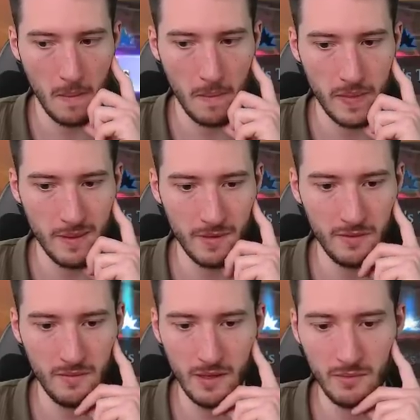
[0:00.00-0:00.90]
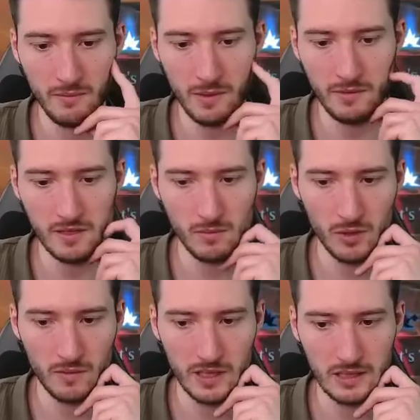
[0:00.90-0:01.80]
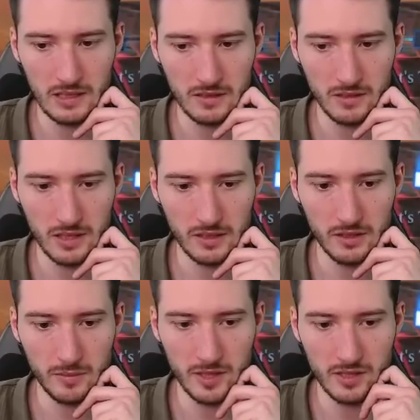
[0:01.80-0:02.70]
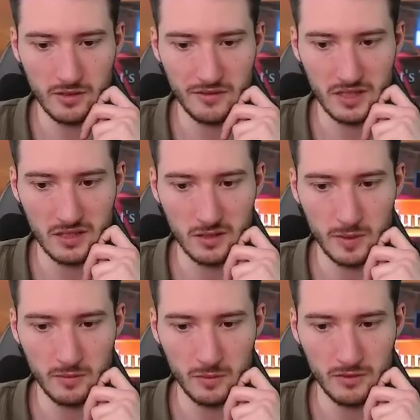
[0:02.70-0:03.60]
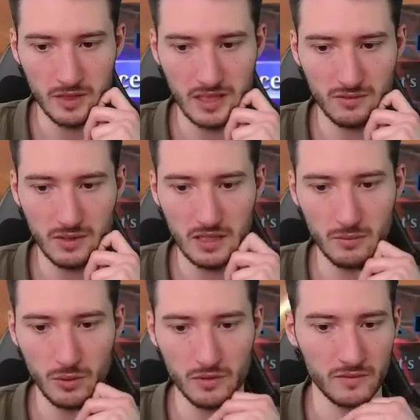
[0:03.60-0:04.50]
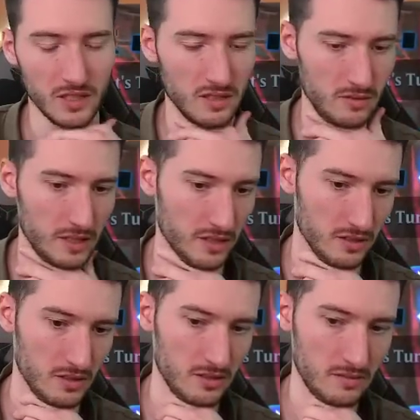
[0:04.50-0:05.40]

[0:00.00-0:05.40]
maybe this mono white idea is not that good because I don't have instant speed removal. That's really important for High actually.